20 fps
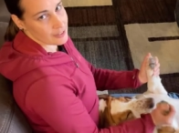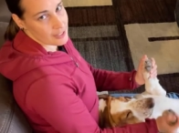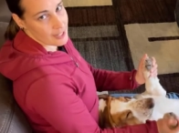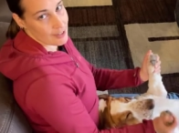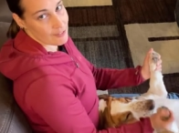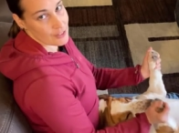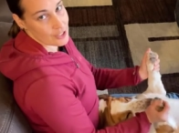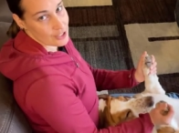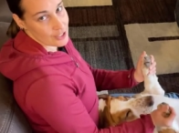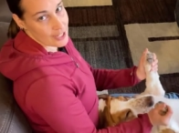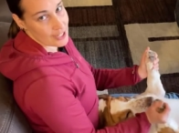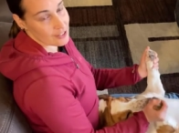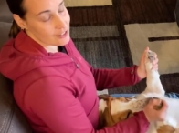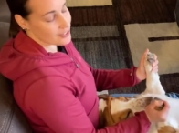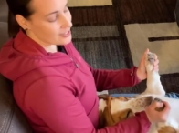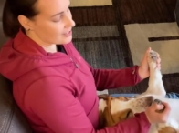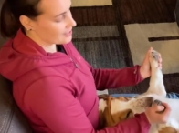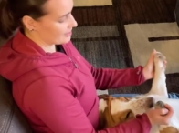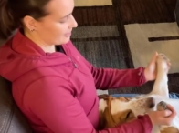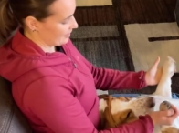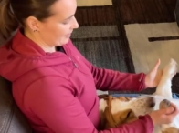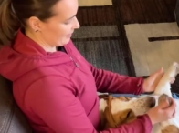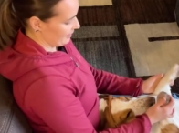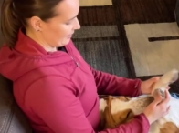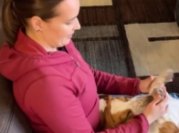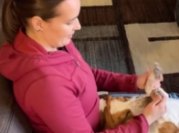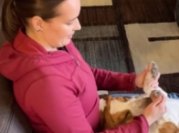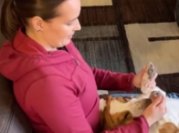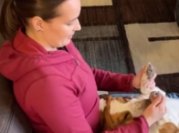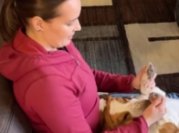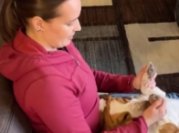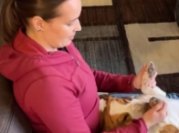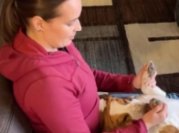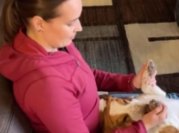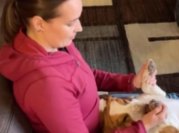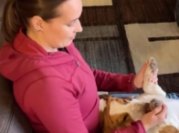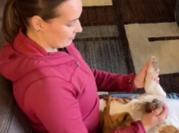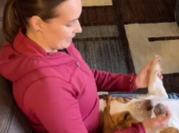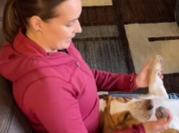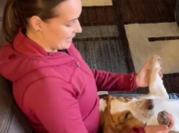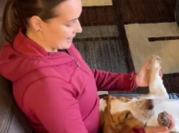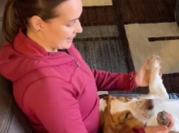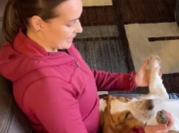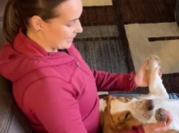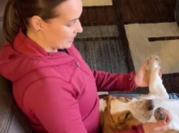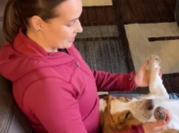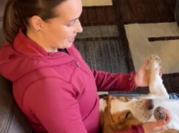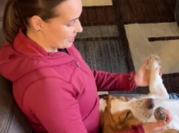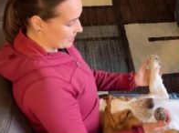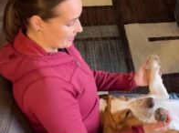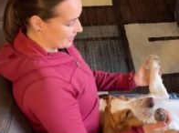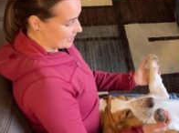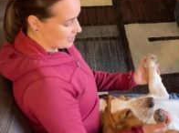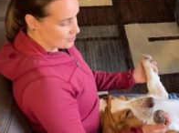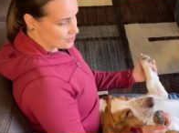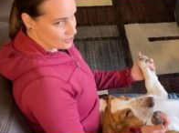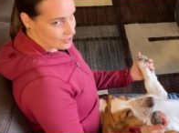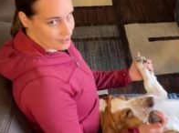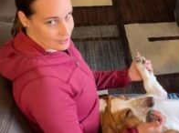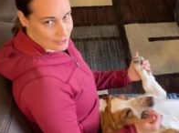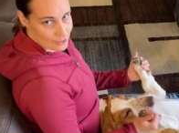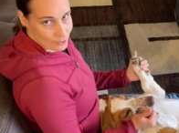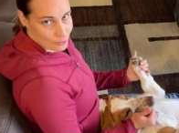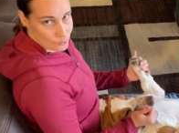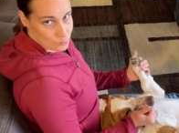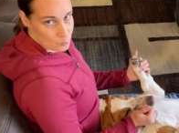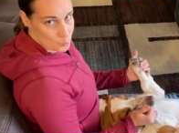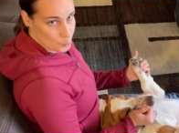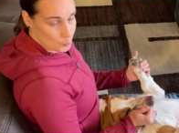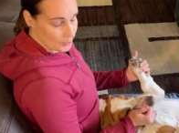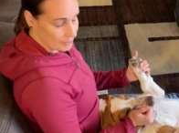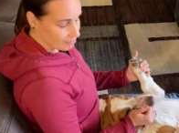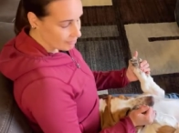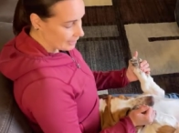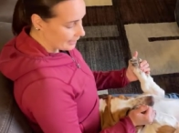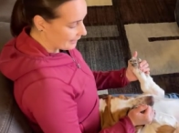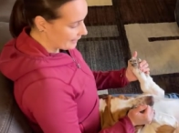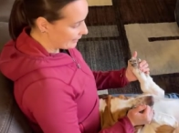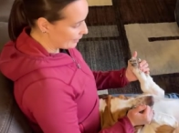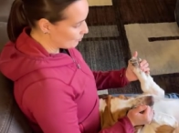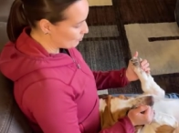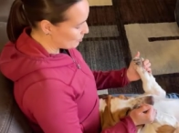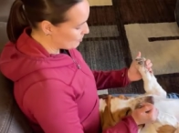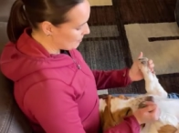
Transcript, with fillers: to have their nails, you know, like that in nature. So we've gotta help